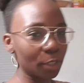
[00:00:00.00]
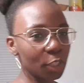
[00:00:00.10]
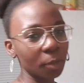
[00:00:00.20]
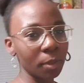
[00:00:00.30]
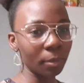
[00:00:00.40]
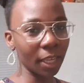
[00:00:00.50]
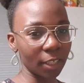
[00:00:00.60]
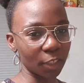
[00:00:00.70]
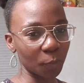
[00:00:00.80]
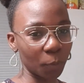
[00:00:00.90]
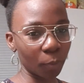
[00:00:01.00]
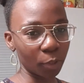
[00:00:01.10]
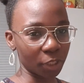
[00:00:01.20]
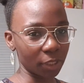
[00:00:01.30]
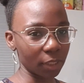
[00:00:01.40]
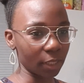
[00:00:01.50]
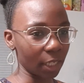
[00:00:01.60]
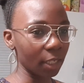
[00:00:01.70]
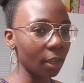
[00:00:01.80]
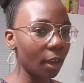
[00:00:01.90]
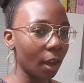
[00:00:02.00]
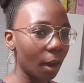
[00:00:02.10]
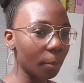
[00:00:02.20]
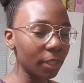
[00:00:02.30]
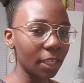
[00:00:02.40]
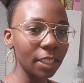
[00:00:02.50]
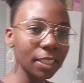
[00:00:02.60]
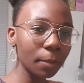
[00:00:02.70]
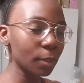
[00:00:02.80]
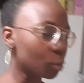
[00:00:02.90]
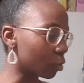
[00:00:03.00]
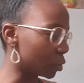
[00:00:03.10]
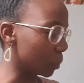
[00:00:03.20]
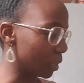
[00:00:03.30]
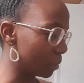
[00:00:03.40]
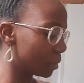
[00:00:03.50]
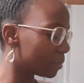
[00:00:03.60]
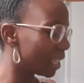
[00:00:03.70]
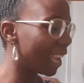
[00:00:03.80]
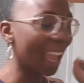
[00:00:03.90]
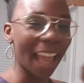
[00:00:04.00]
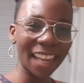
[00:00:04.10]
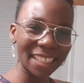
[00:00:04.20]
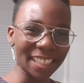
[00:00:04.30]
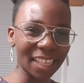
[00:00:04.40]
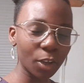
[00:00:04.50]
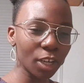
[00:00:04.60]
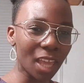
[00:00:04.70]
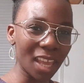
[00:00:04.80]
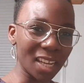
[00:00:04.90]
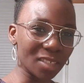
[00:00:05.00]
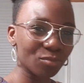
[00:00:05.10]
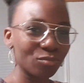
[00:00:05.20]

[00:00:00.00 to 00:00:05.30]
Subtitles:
So we're just going to be making a small portion today. But then let's keep the talking to a minimum and let's get cooking.